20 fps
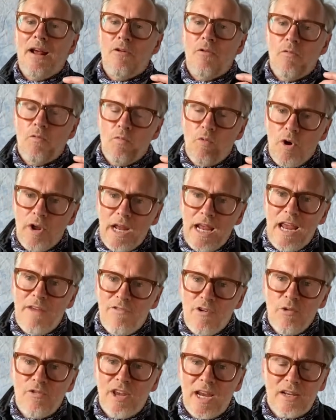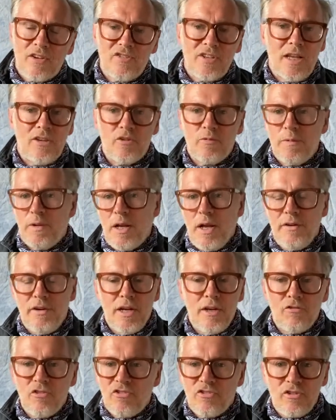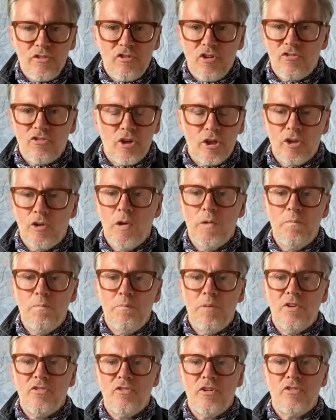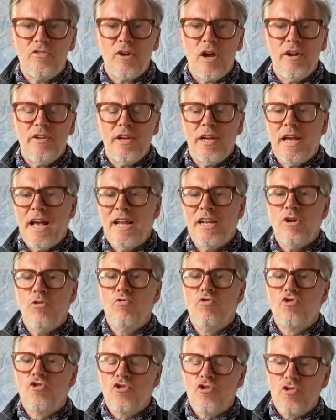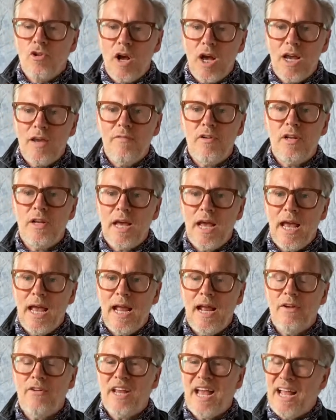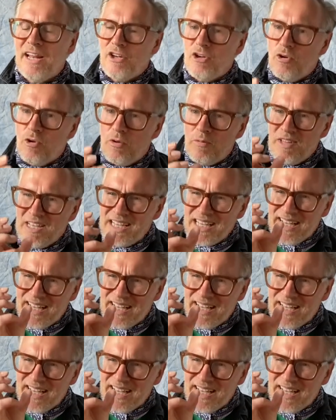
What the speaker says: what if you take a sensible idea, just a good business idea, and you drive it ahead, and you're